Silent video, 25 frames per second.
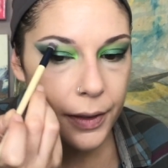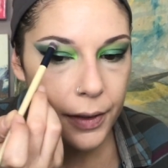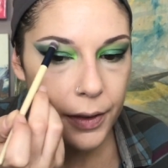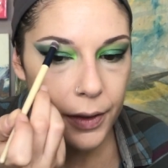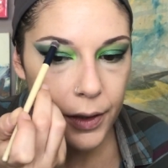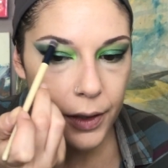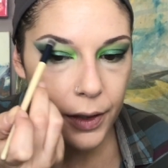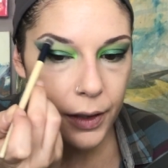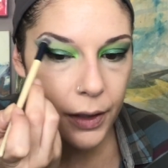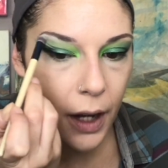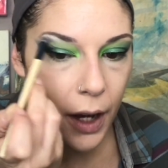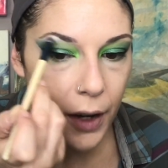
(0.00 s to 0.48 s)

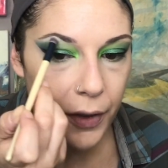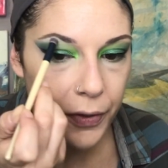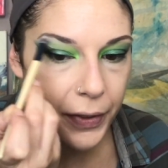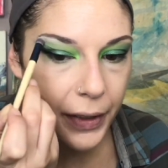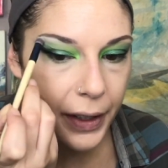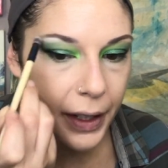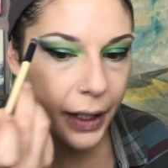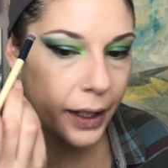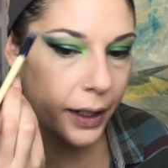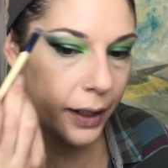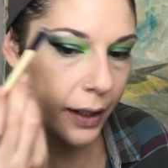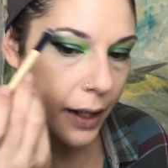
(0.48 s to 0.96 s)

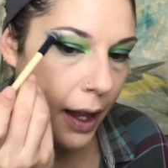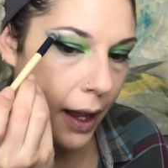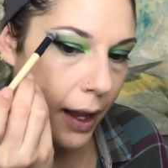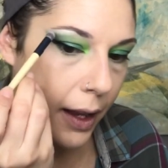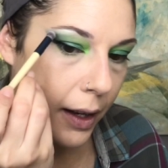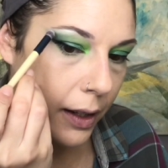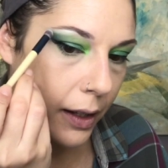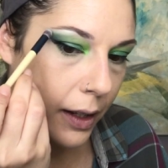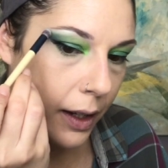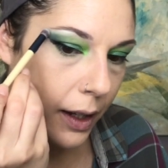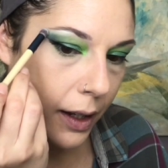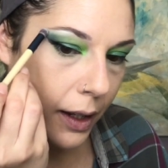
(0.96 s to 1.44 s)
soften it,
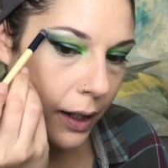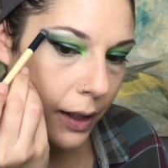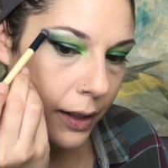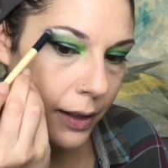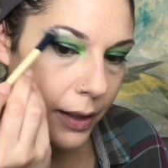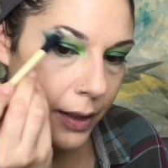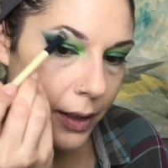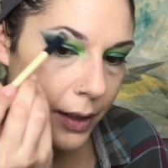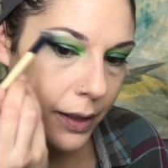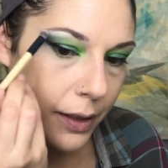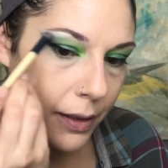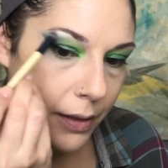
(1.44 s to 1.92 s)
end
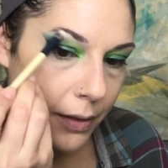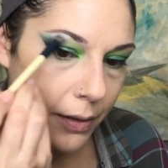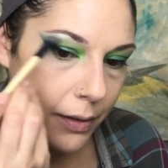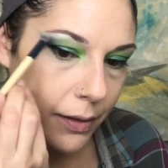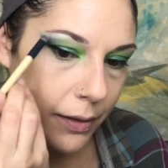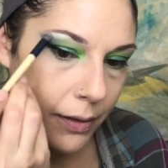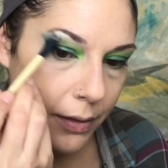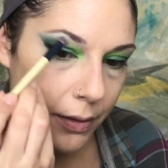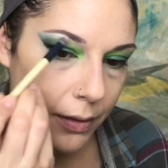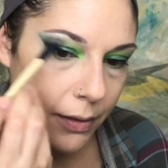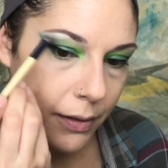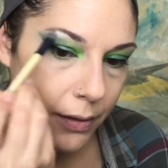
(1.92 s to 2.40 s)
it.
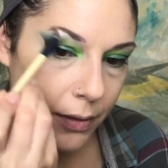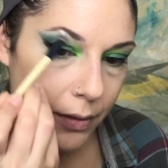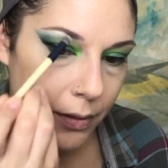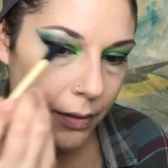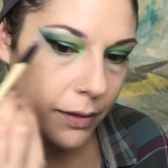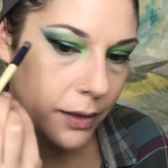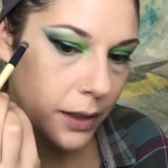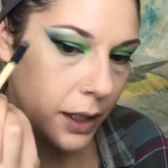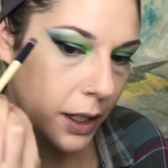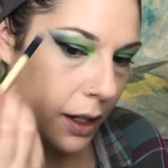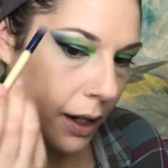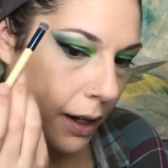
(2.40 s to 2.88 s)

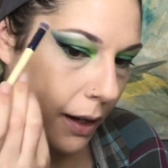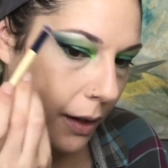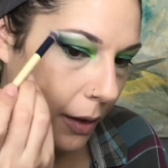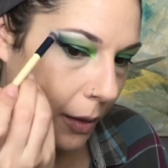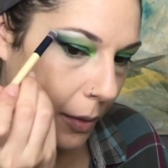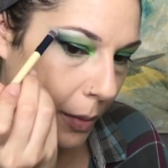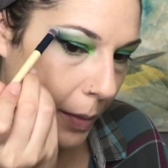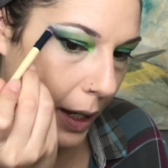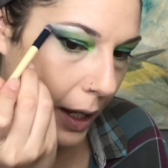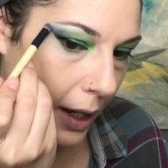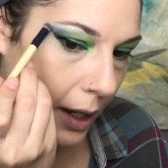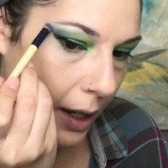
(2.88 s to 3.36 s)
You
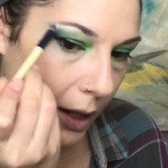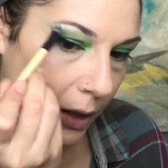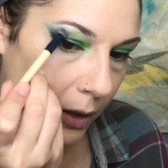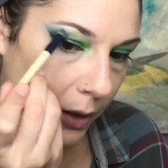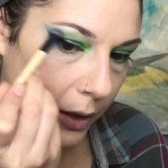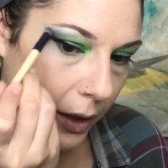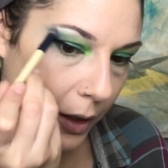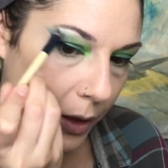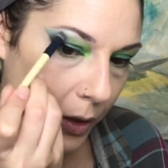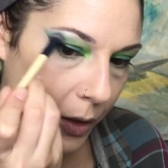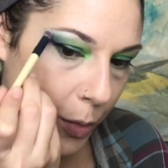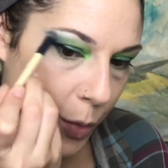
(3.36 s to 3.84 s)
know, make it a
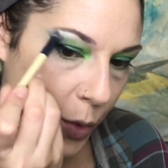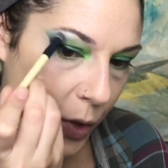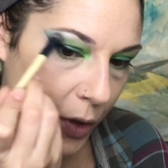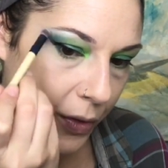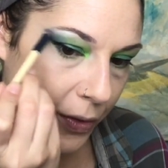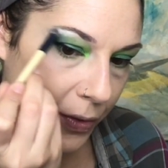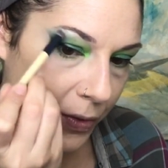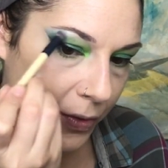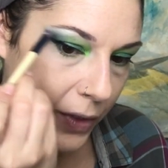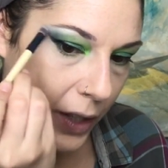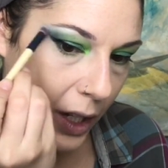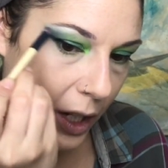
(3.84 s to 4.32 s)
little more
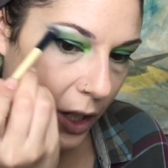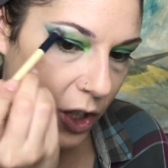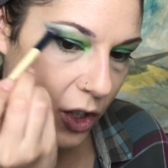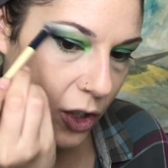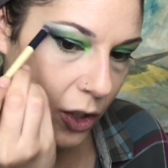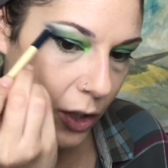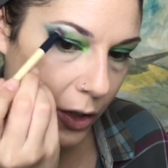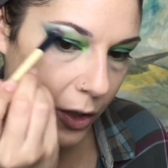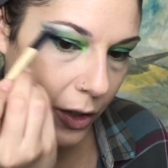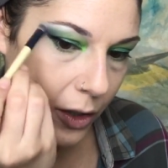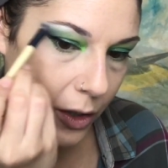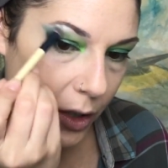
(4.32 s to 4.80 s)

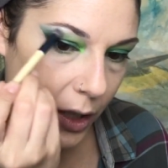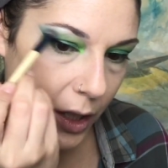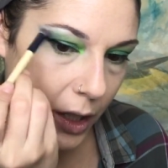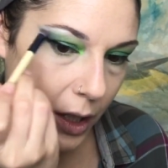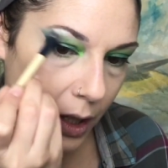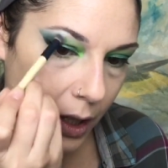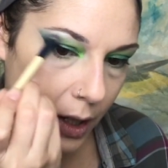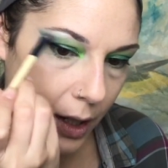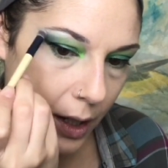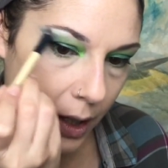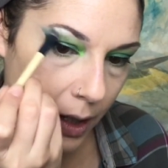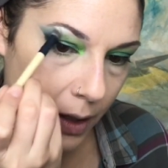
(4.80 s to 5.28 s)
finished
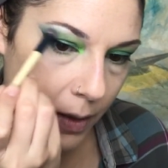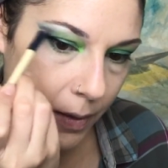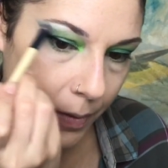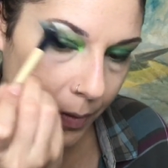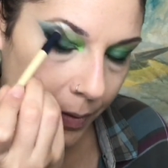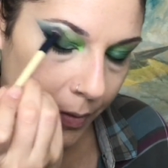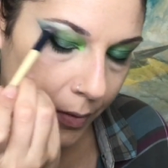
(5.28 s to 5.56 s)
looking.